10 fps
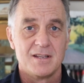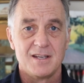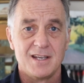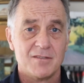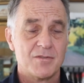
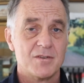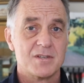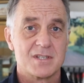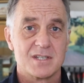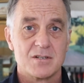The
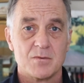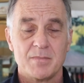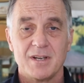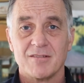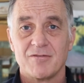influence still
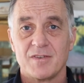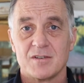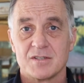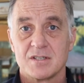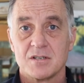being
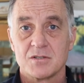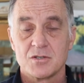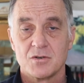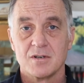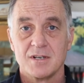felt so
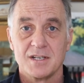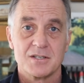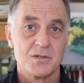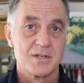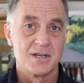strongly
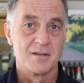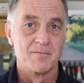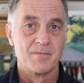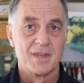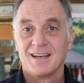today.